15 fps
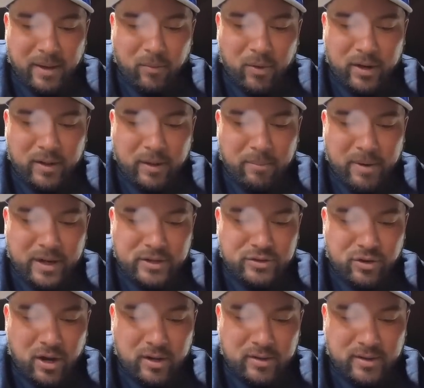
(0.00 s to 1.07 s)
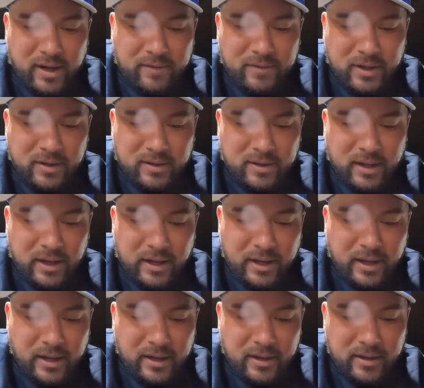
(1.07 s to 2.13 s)
One of the best strong safeties in the
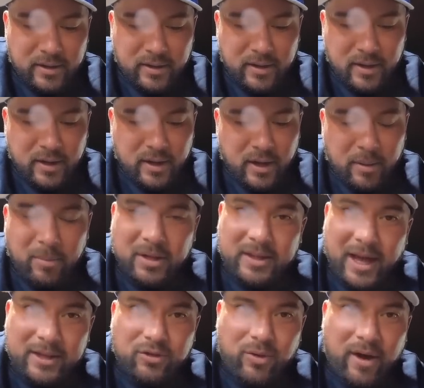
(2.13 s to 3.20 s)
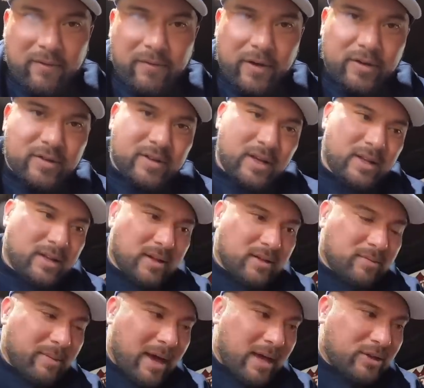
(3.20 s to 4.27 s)
league. But that's where I first seen this,
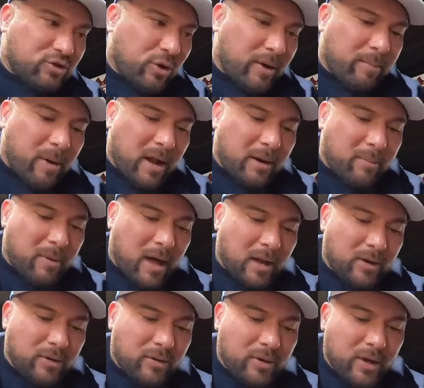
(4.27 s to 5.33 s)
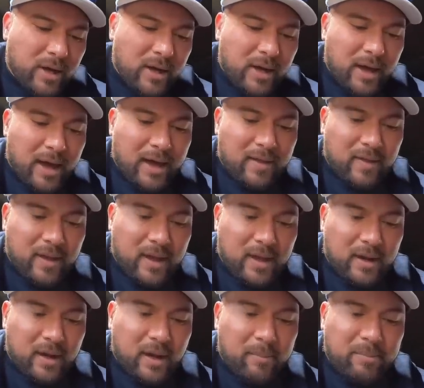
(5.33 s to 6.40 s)
man. Troy Polamalu, and
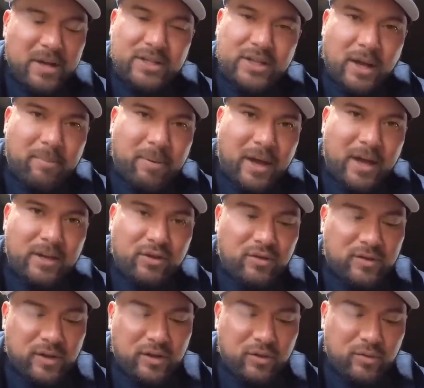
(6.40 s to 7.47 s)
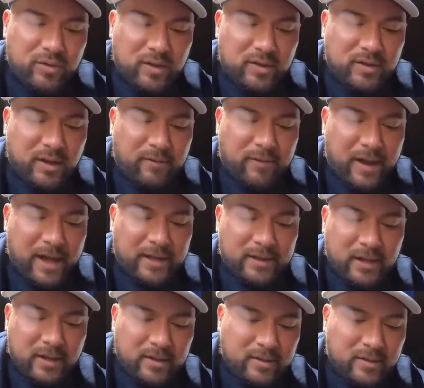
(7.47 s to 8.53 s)
then uh, BJ Penn used to use this stuff like
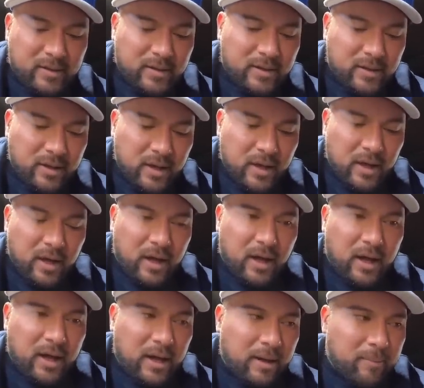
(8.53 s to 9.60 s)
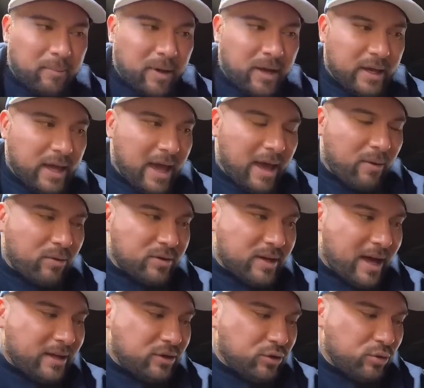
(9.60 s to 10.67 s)
this. Uh, but yeah, it was
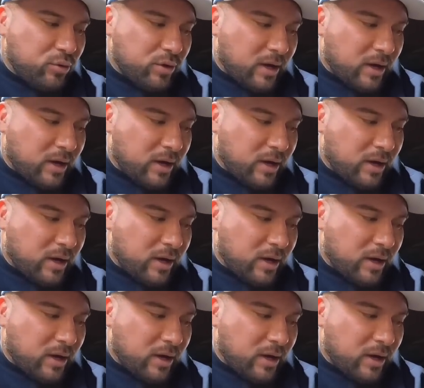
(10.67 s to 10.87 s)
that dude.